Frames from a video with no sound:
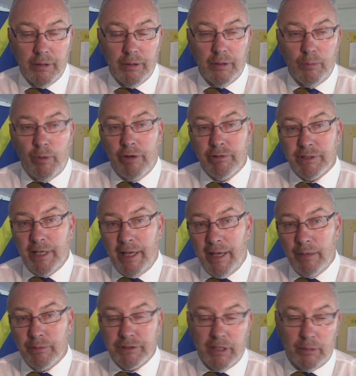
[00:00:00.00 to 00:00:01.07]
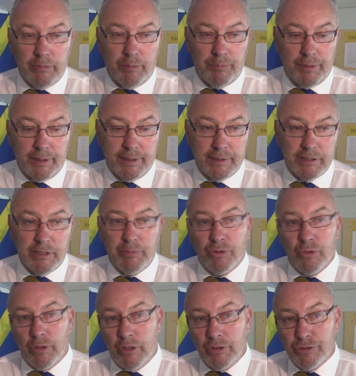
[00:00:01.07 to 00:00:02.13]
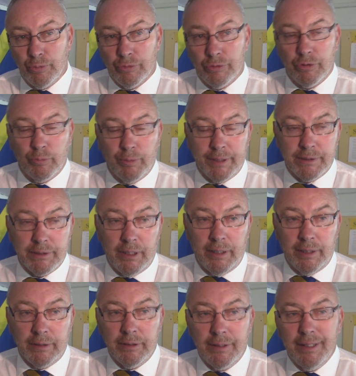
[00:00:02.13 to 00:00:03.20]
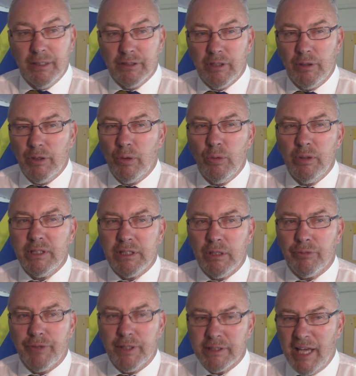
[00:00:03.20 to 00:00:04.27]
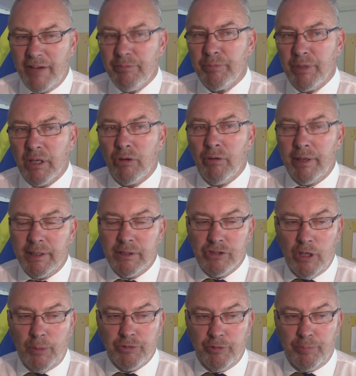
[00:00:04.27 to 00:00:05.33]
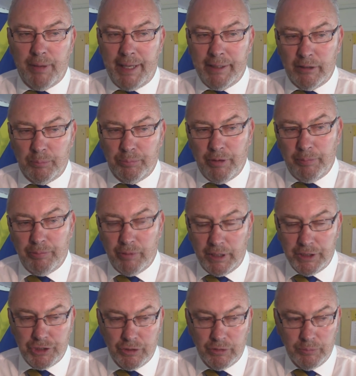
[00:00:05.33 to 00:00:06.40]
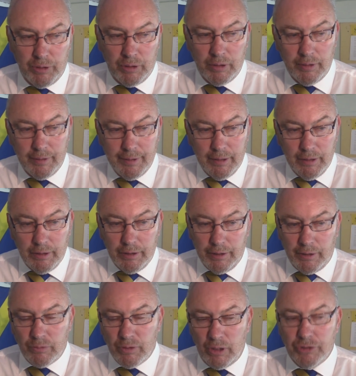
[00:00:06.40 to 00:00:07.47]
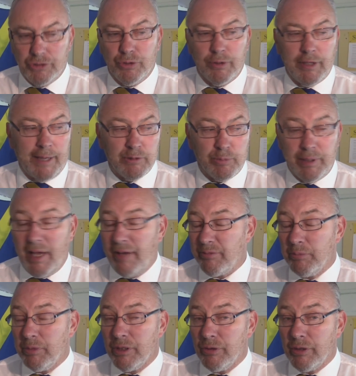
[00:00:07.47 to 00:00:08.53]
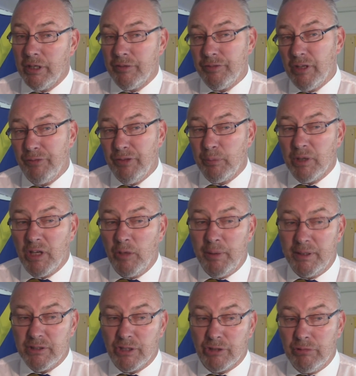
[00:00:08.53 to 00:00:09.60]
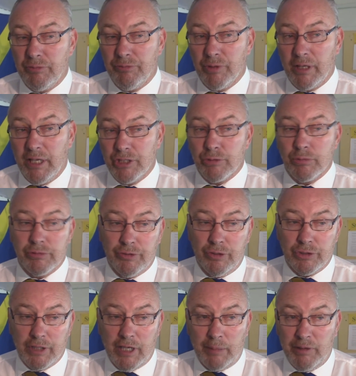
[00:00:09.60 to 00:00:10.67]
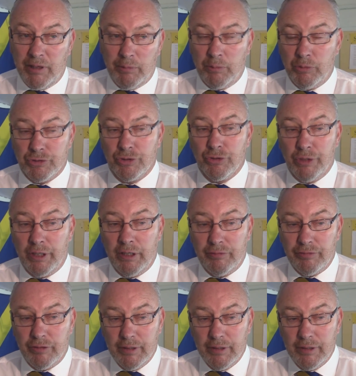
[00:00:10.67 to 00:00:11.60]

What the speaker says: where is it at, it's at Metcalfe, then we've got to go to Taunton on a Wednesday. And so all these little things haven't been great in terms of planning and preparation, but the last 2 games we haven't been good enough, and I think we go back to the Corinthian Casuals first game here, we wasn't good enough.